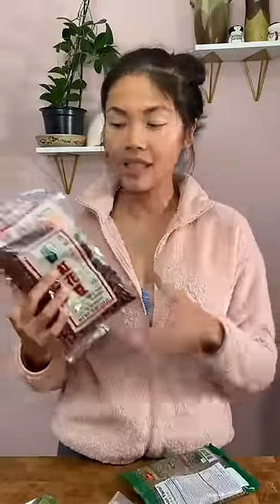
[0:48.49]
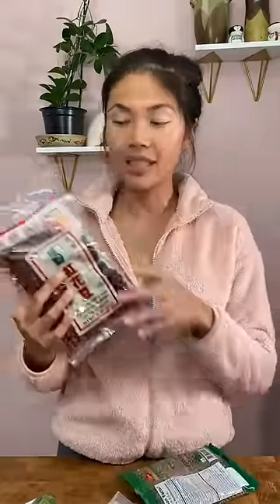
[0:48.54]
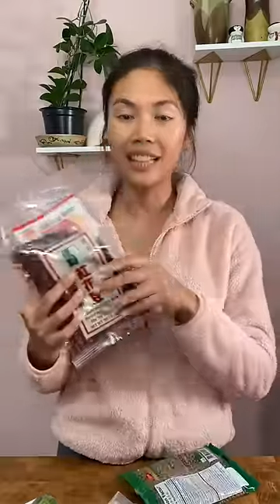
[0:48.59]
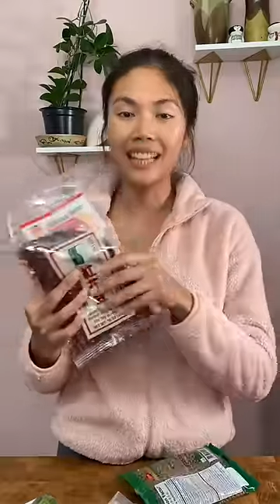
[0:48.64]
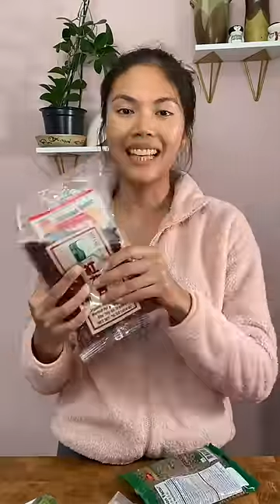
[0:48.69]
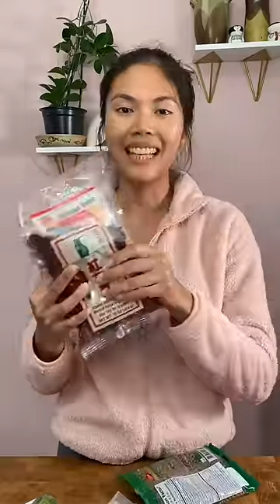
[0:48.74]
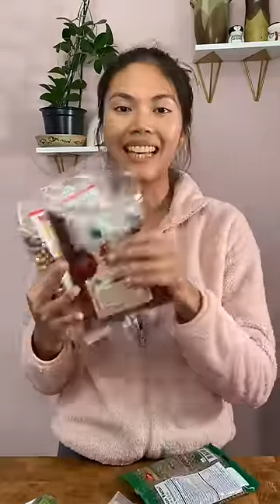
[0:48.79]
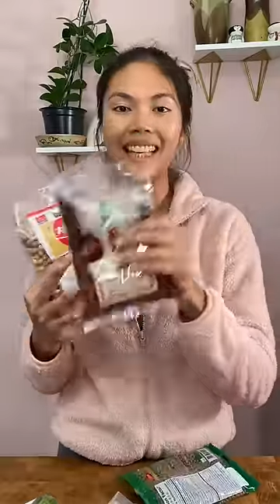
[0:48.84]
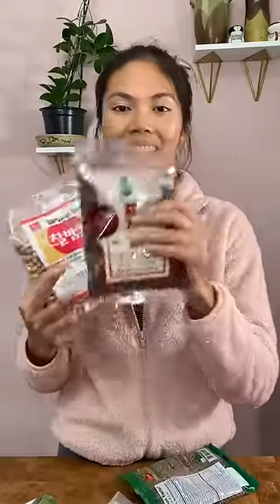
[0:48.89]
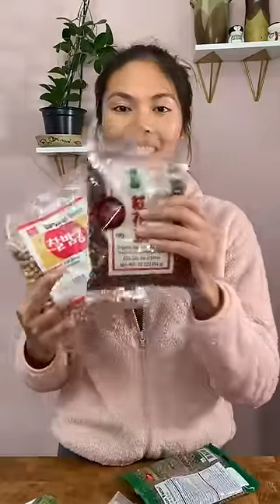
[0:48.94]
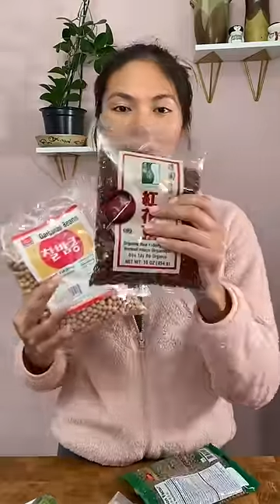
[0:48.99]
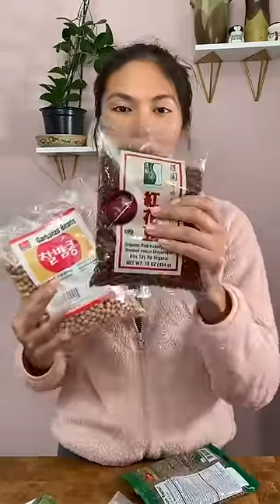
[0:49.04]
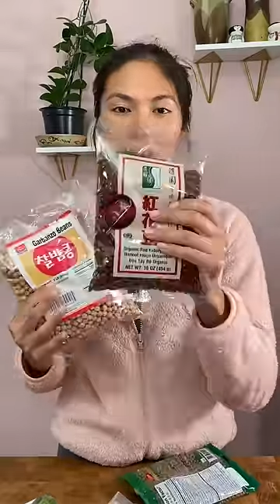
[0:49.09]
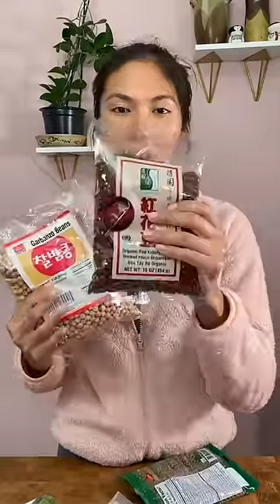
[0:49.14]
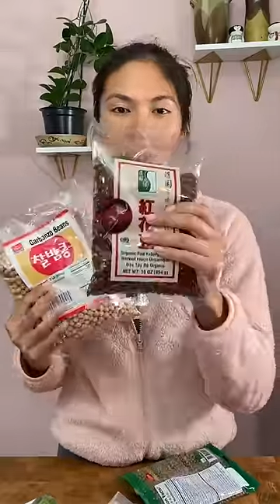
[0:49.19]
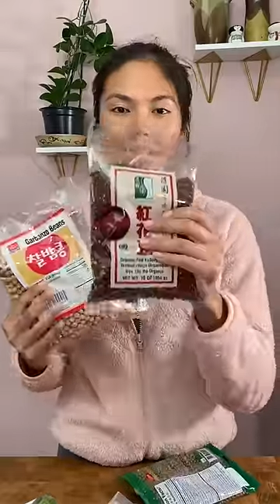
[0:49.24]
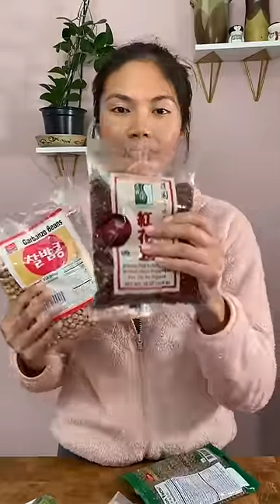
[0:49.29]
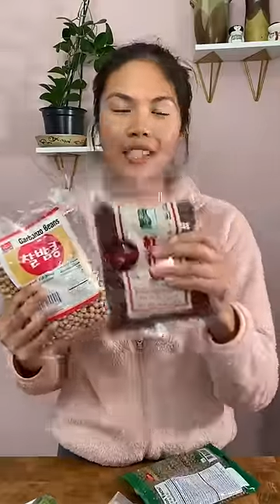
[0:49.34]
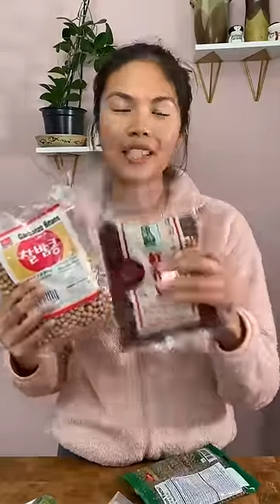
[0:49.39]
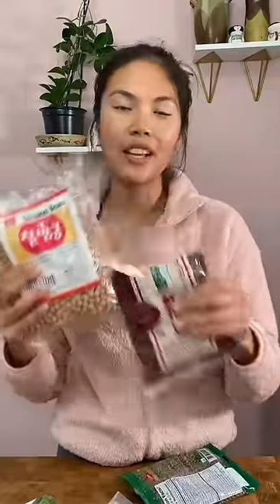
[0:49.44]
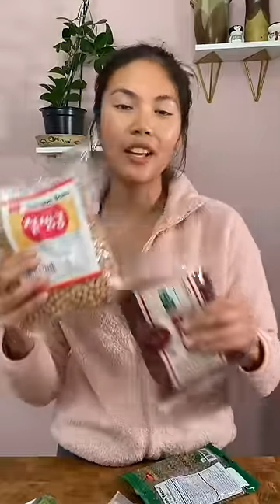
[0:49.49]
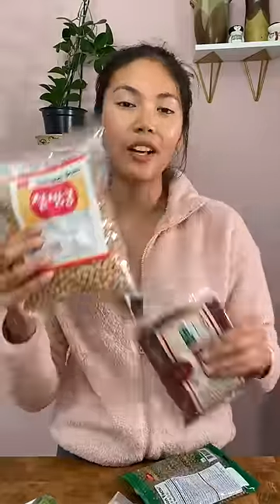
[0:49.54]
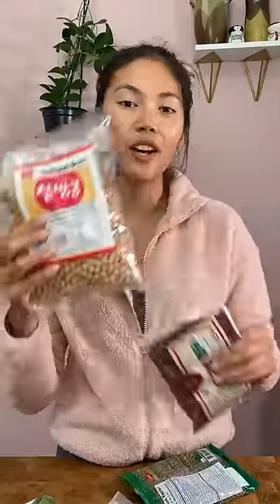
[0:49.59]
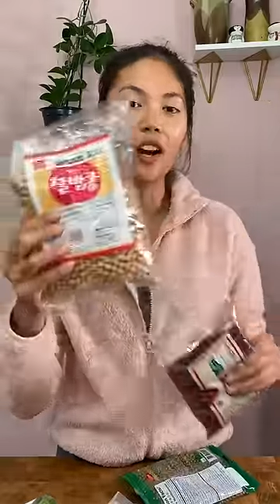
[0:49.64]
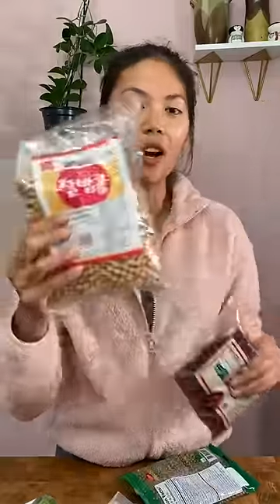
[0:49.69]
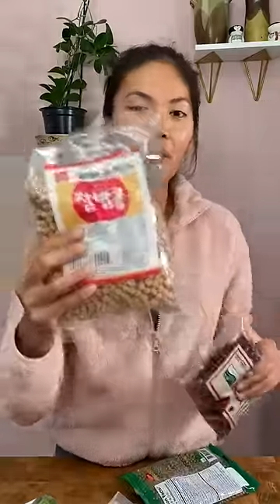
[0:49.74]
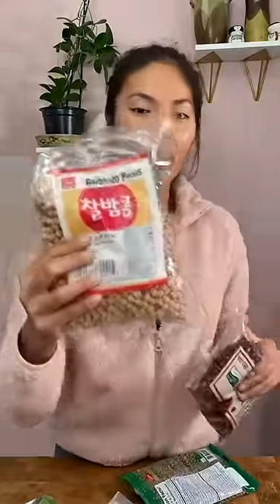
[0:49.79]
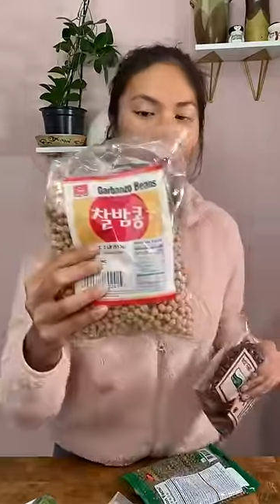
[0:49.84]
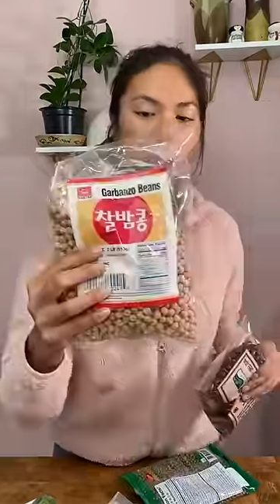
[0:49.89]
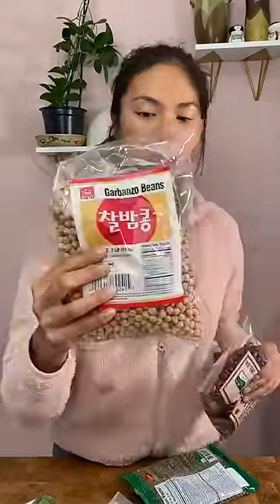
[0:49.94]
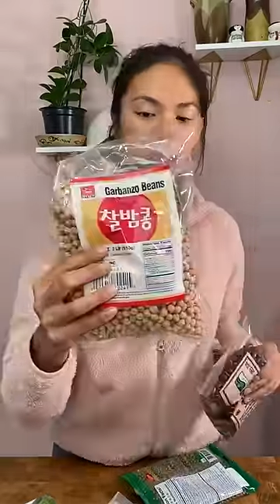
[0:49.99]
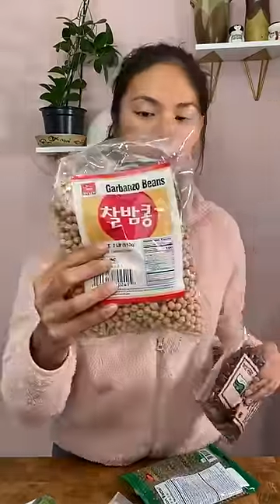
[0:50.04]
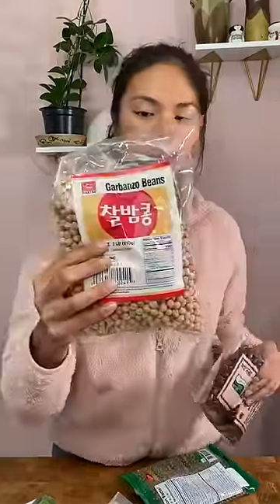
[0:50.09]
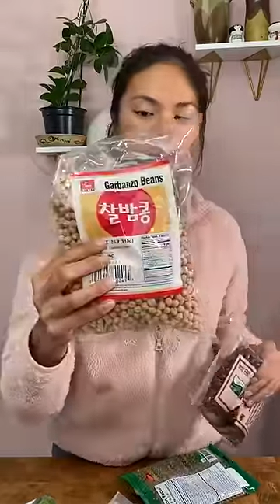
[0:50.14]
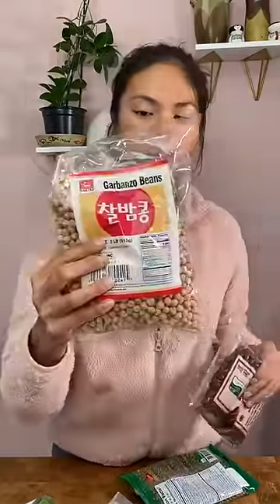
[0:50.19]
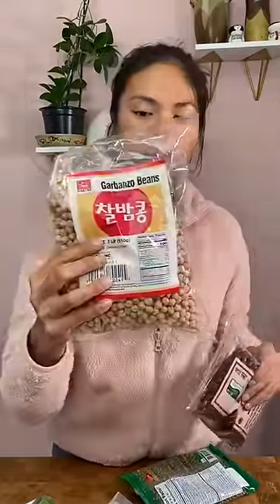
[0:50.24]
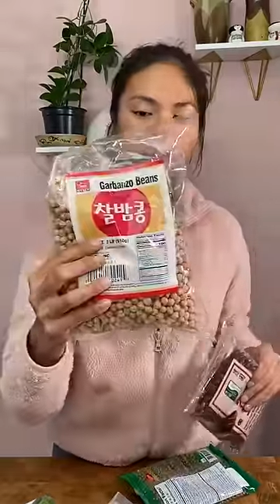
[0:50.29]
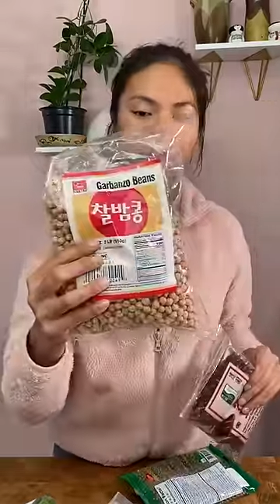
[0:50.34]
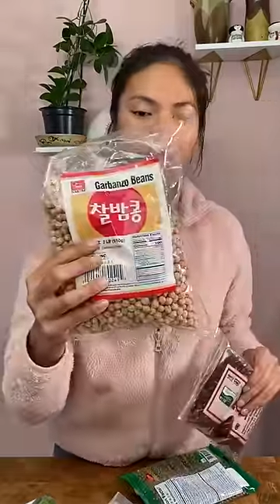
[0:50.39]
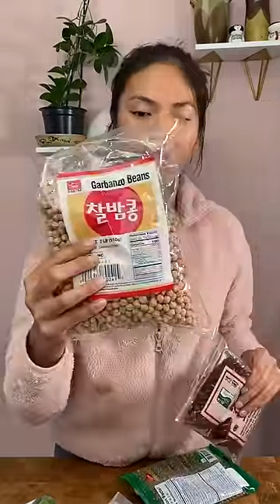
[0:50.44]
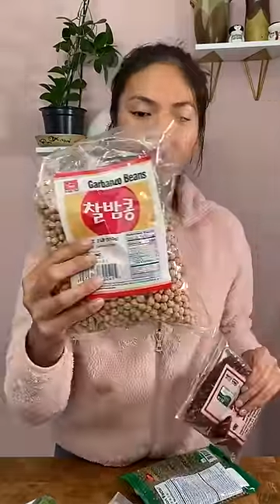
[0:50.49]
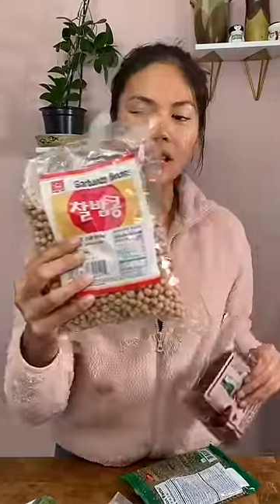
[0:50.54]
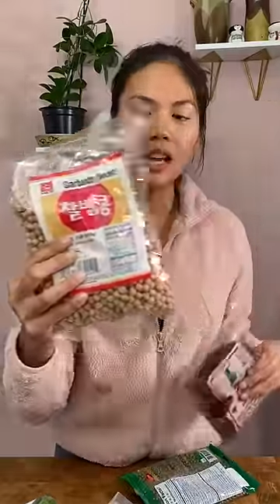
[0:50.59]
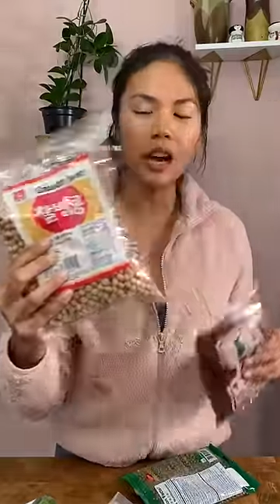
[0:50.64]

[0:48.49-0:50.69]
kidney beans, and garbanzo beans.